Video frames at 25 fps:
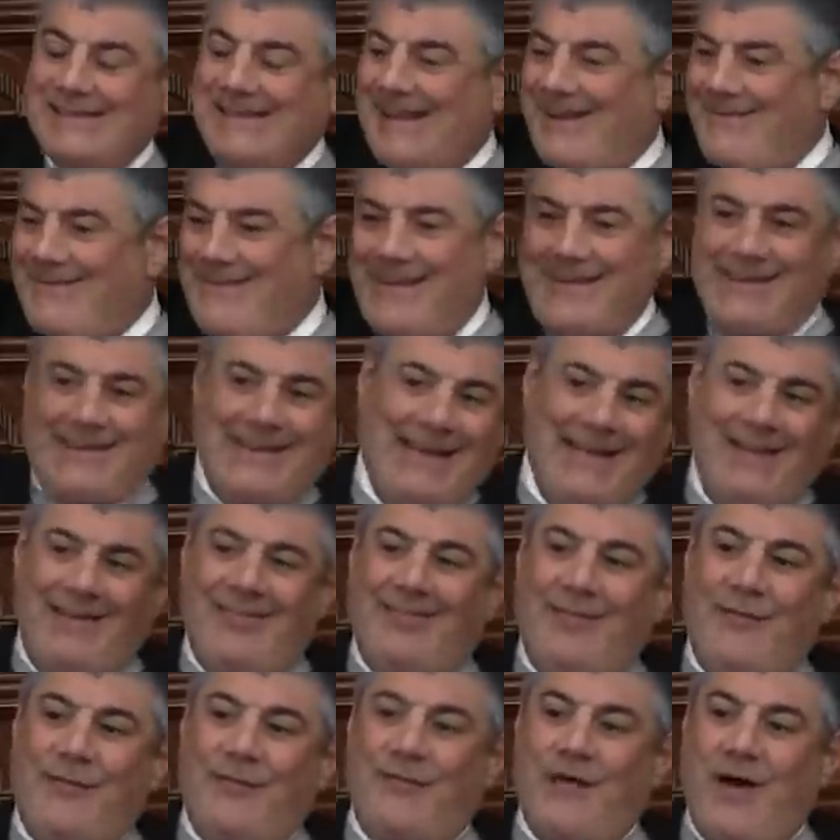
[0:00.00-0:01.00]
Everything
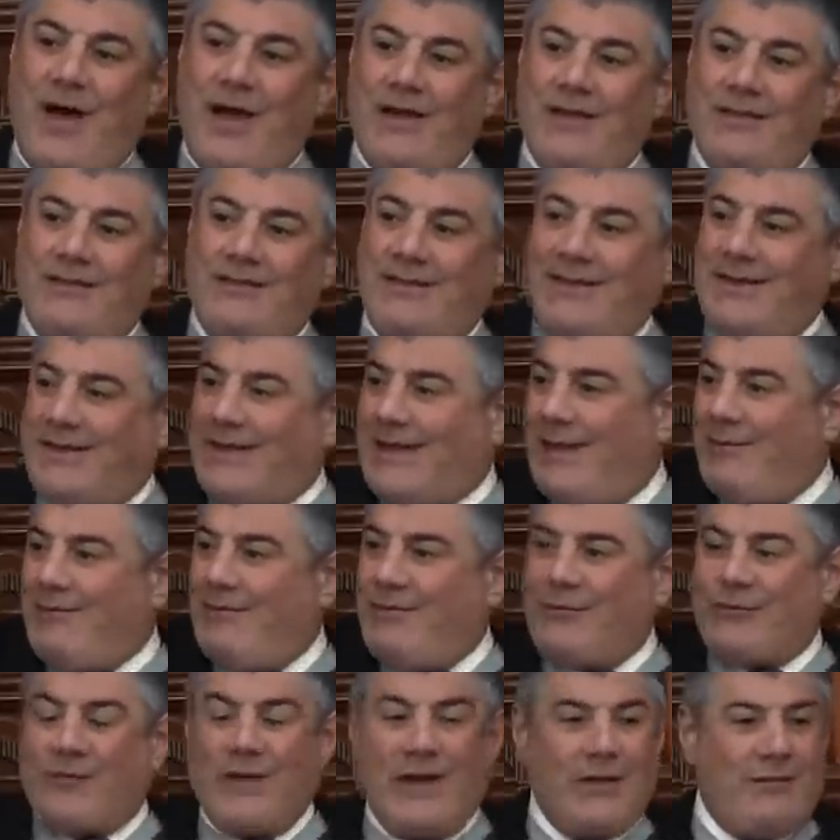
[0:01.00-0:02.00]
is a fight. He
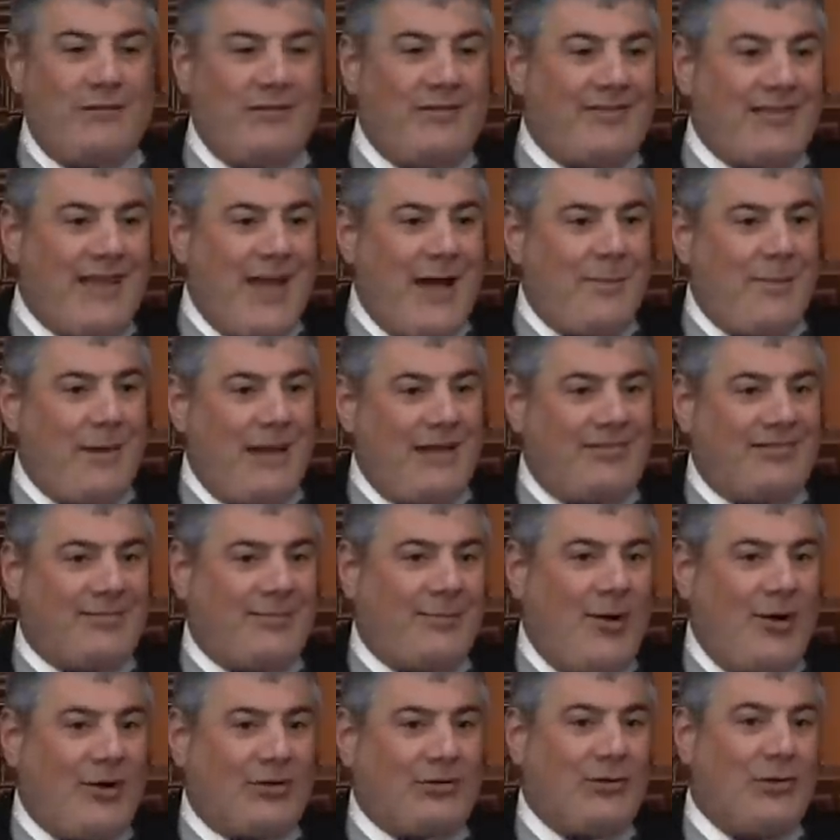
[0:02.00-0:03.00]
came in front of his rabbi,
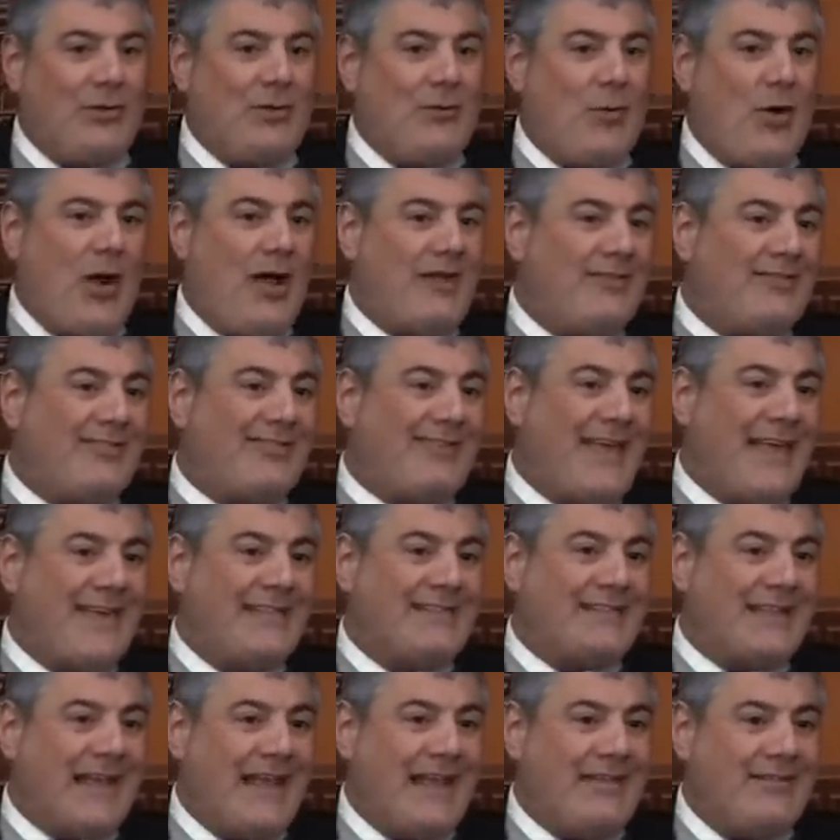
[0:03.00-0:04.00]
spoke to him one
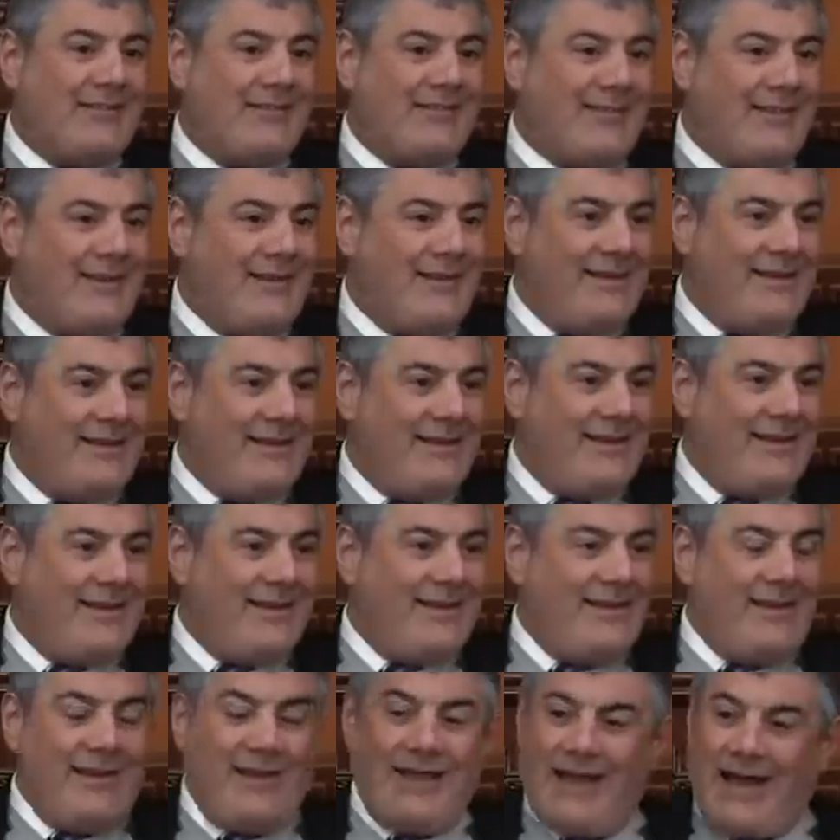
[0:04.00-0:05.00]
sentence.
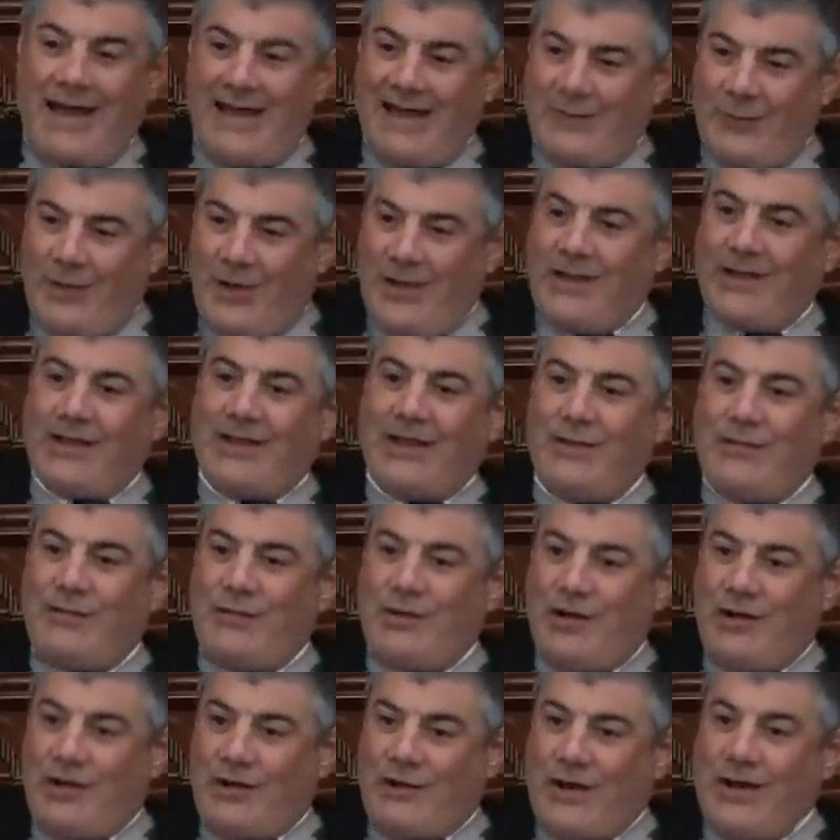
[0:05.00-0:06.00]
I want to
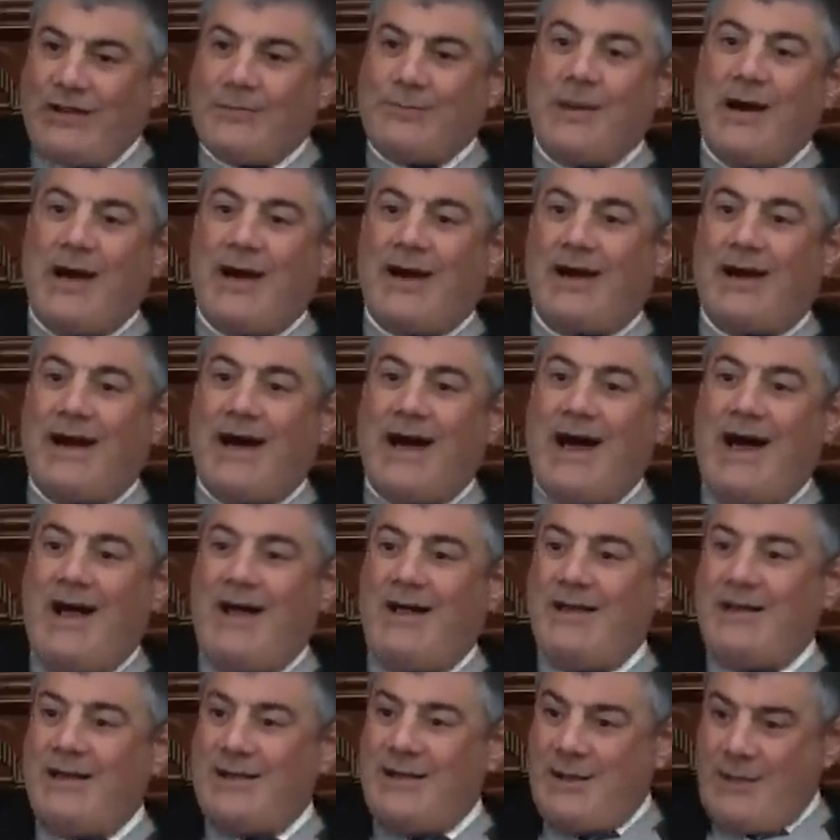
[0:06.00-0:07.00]
give you a great
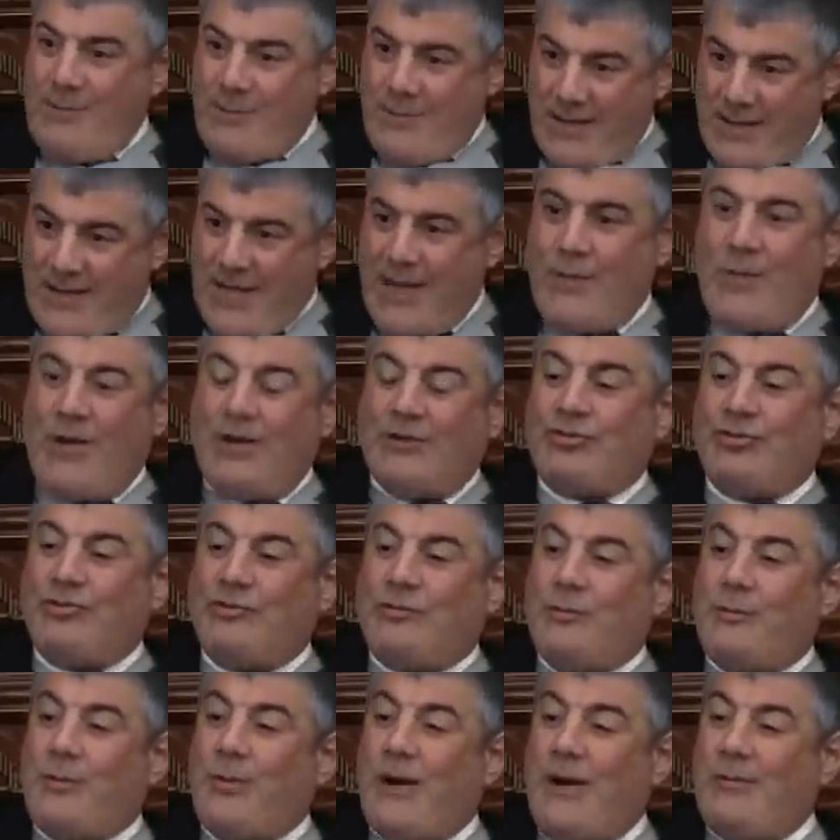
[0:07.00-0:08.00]
bracha, but I want
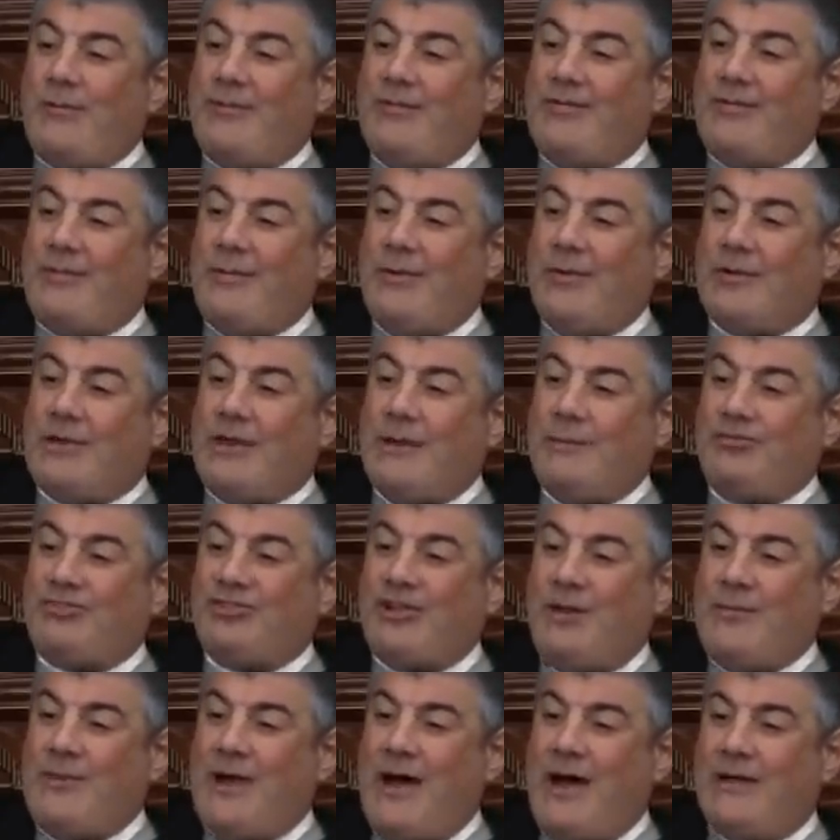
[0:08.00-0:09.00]
you to promise me you keep
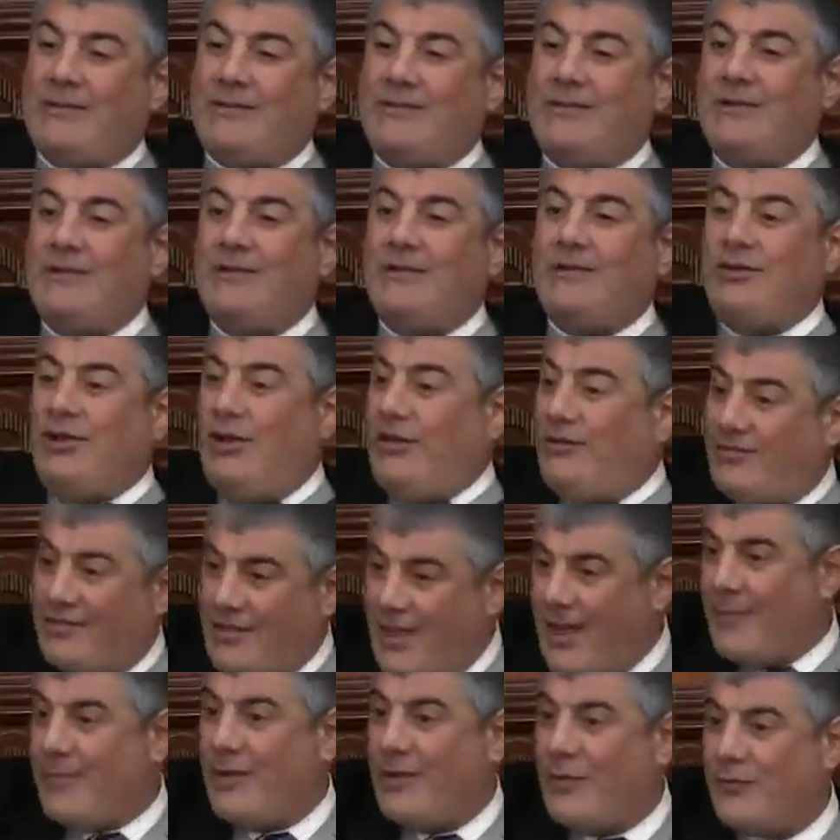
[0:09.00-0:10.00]
Shabbat.
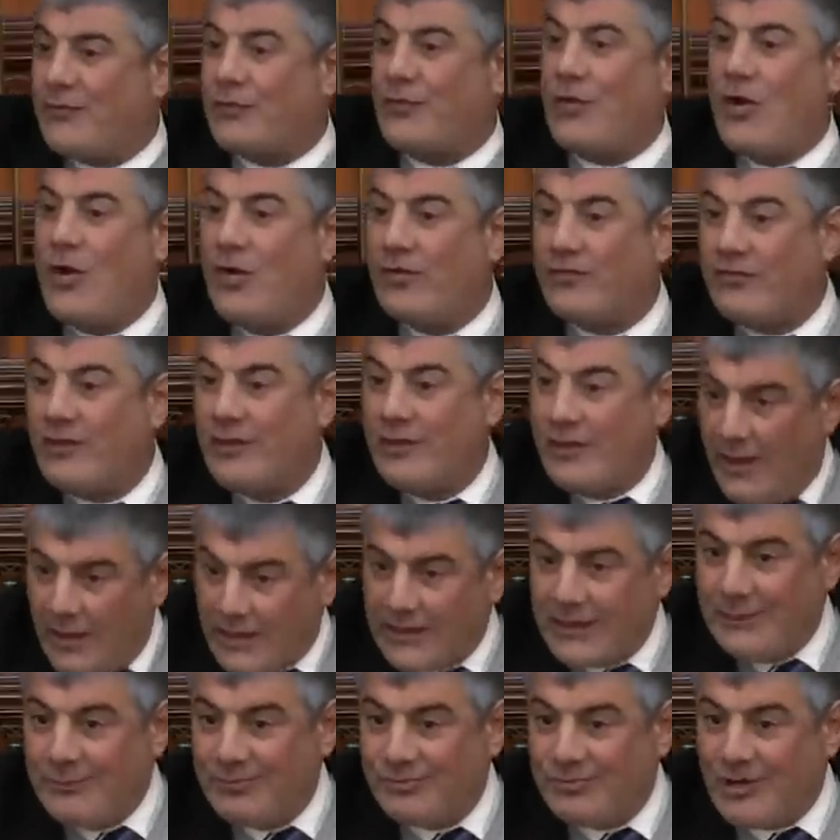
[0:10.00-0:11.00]
Yes, Rabbi, of course,
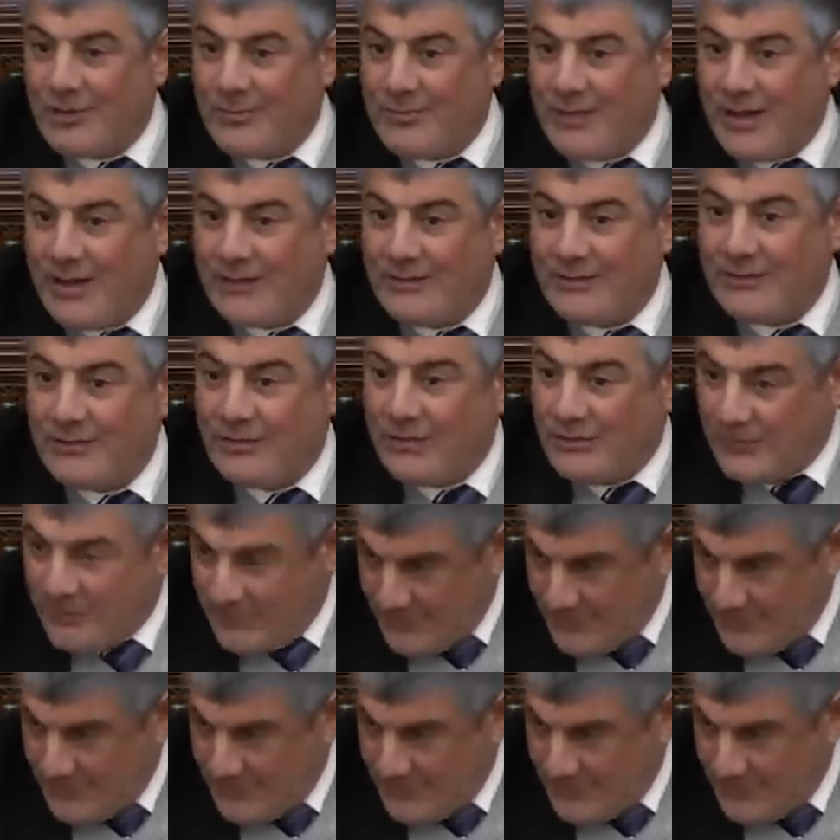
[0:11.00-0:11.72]
I'll keep Shabbat.